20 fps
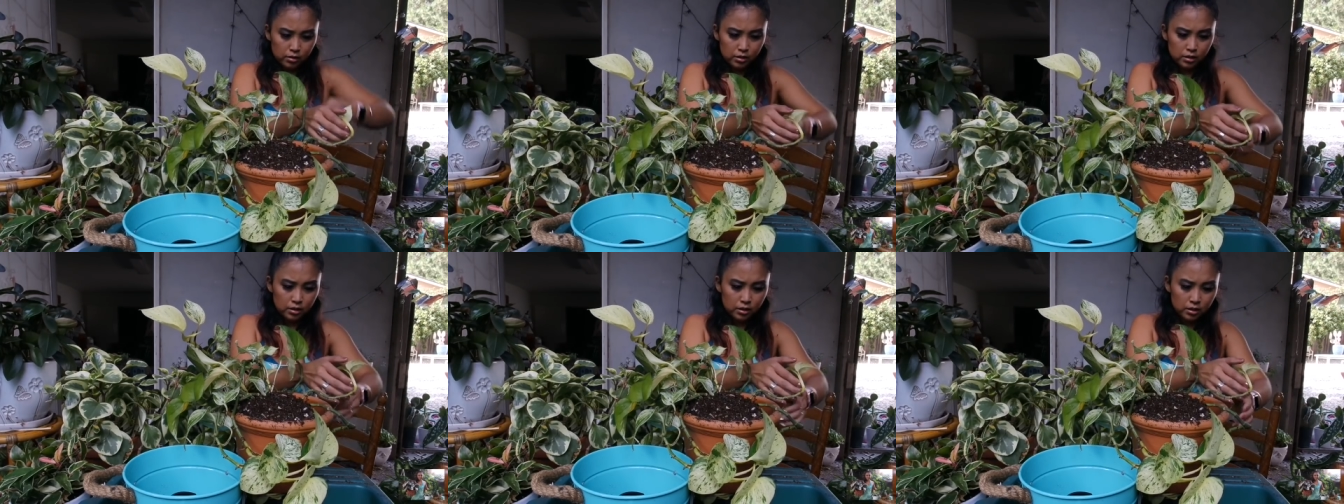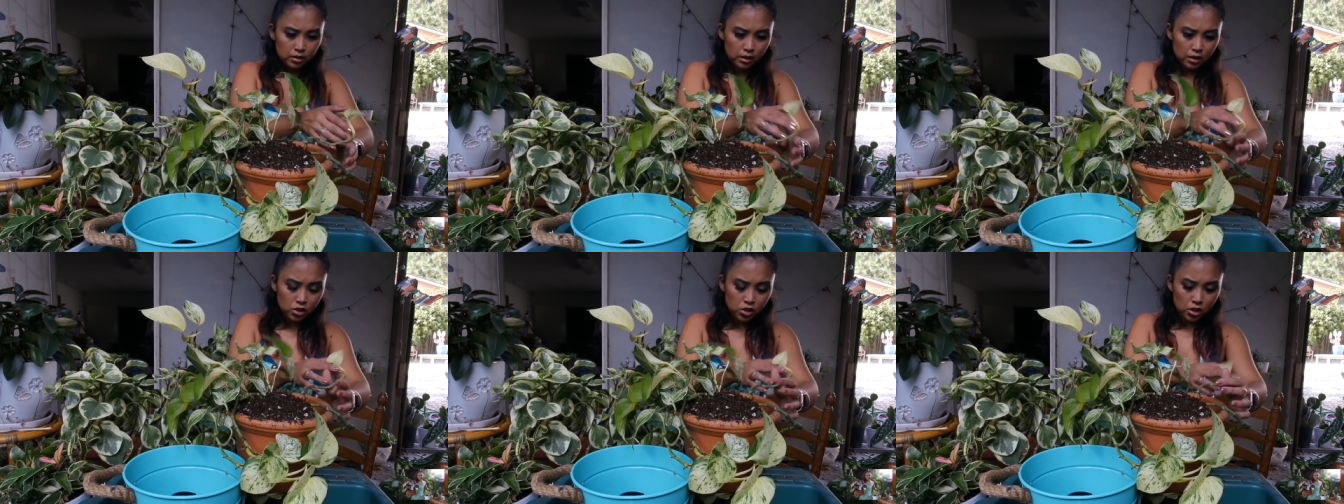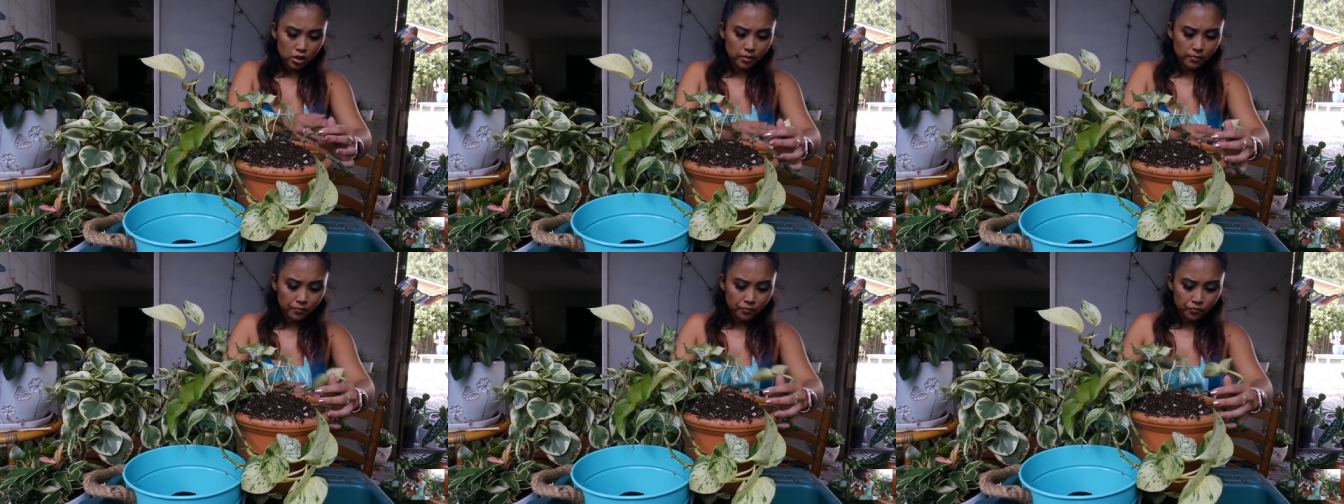This is such
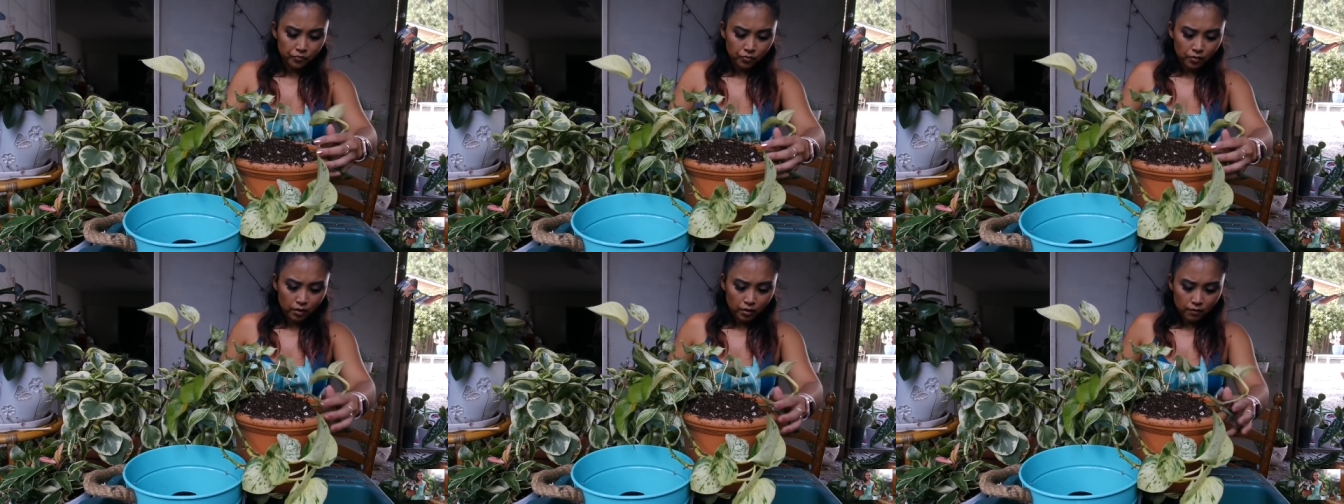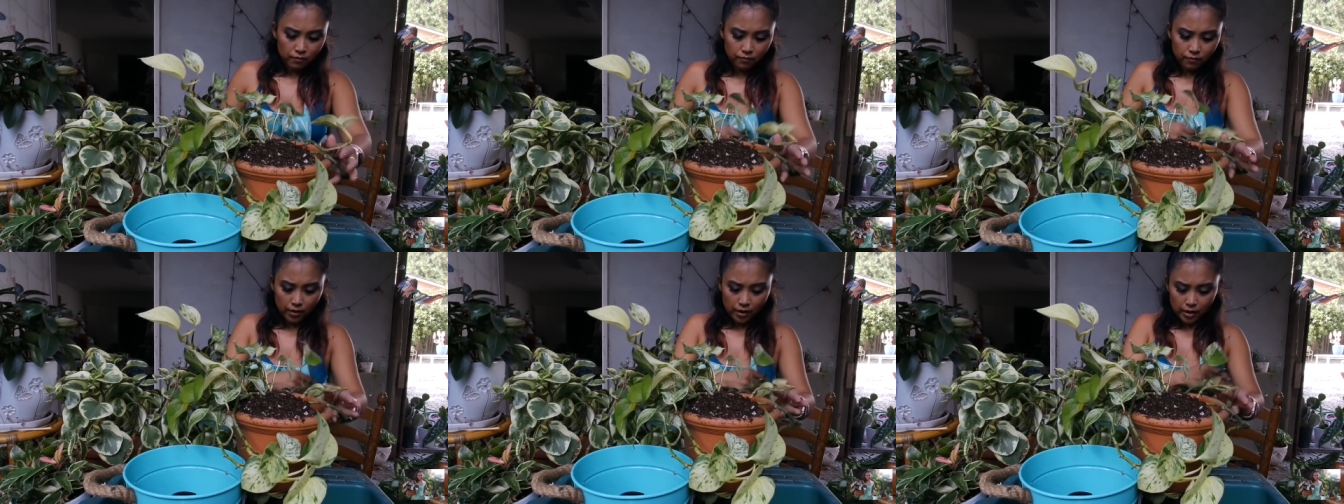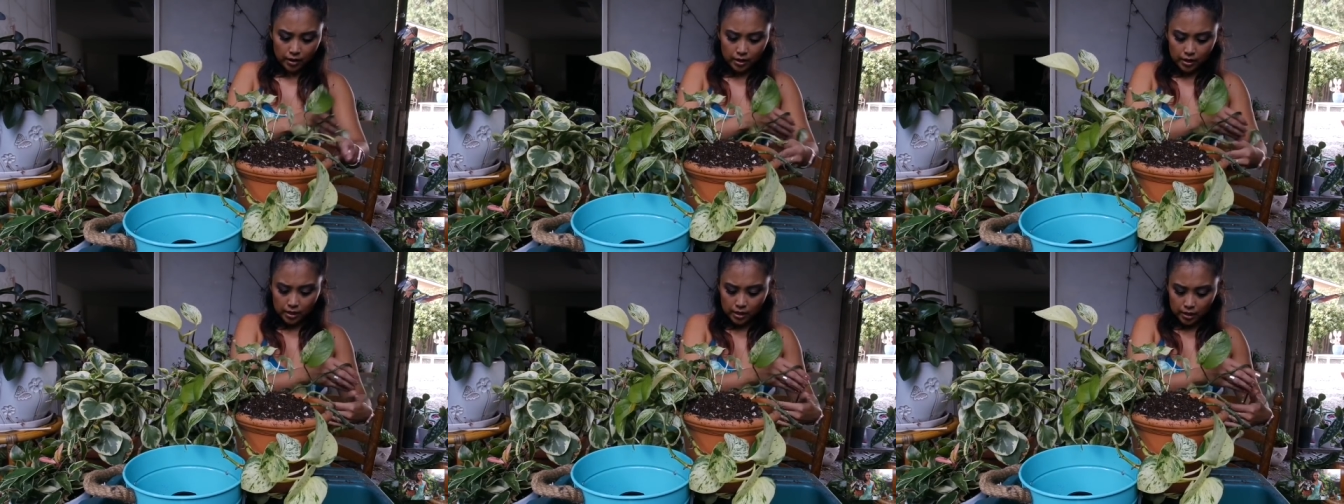a
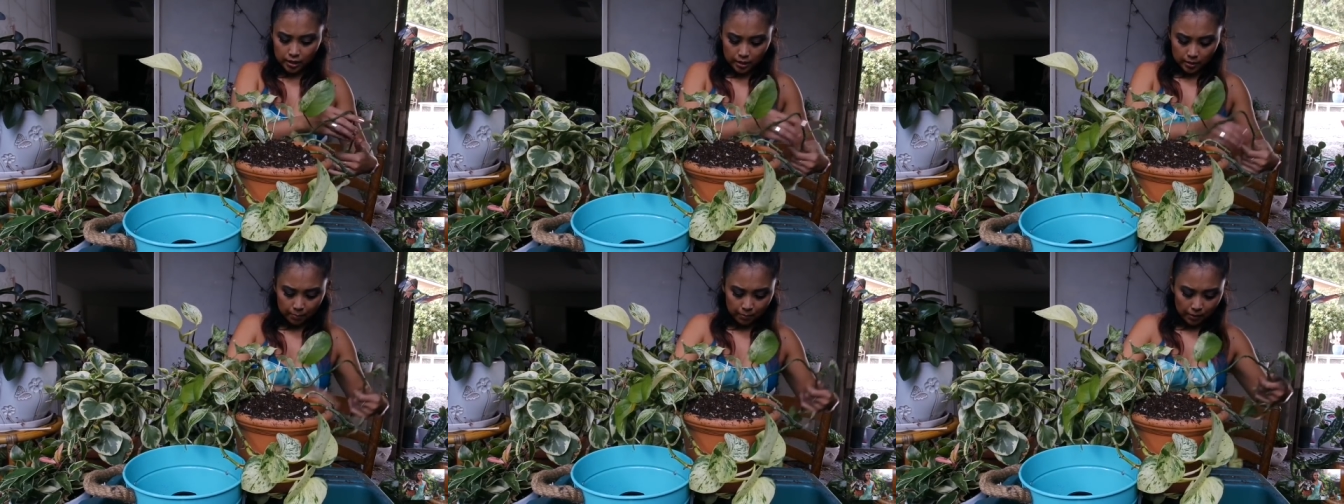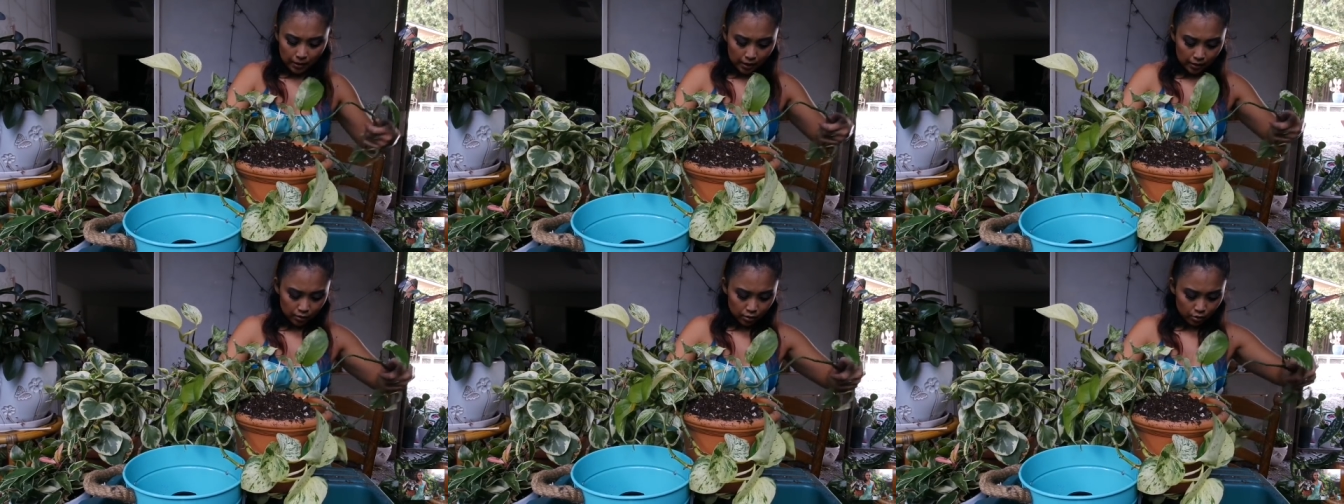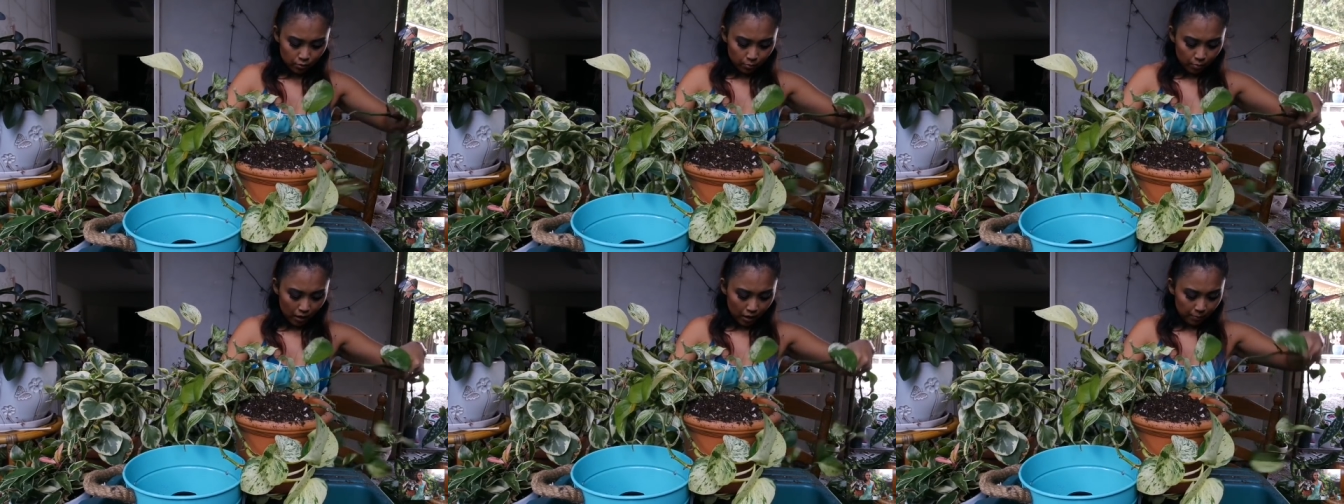fun, easy plant
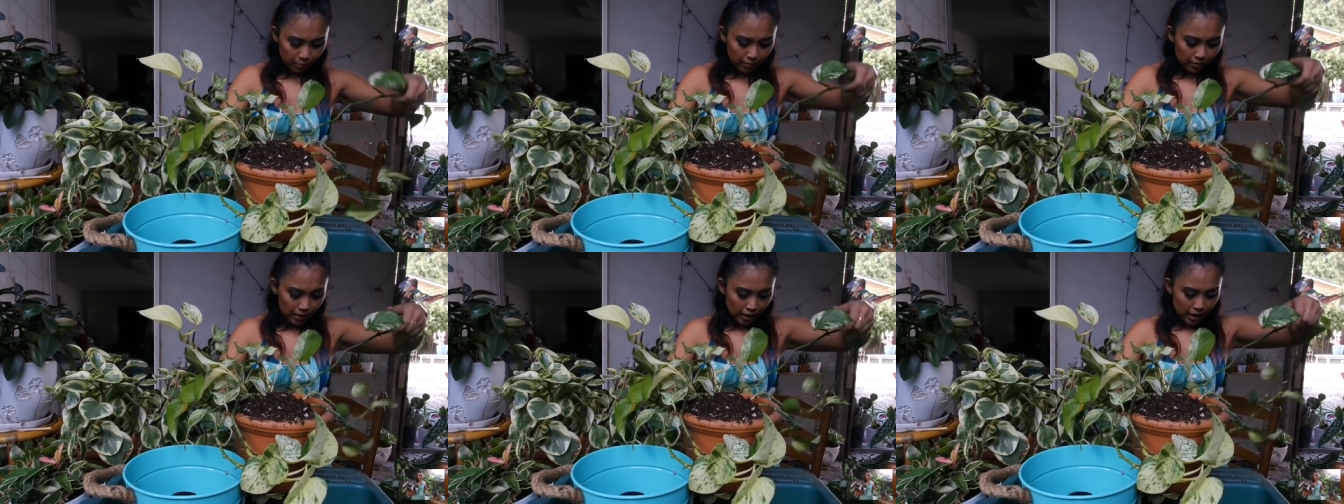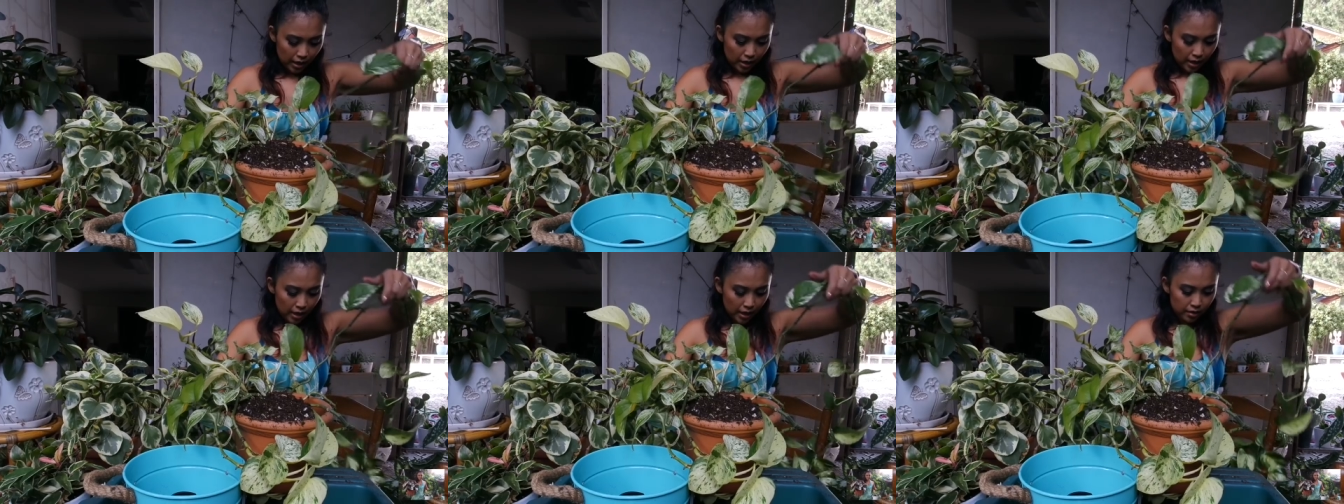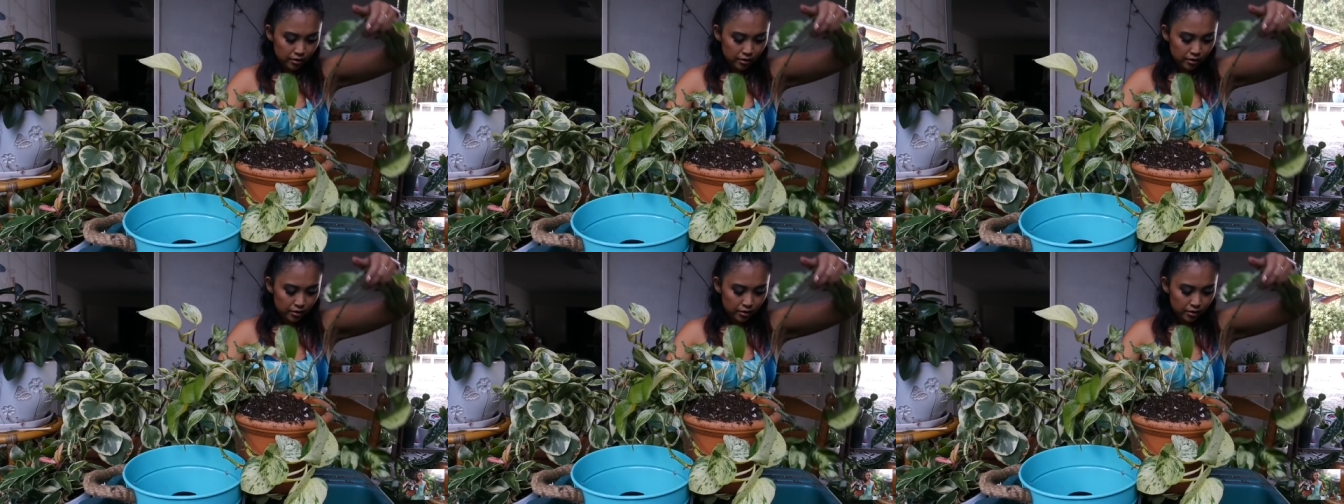to propagate.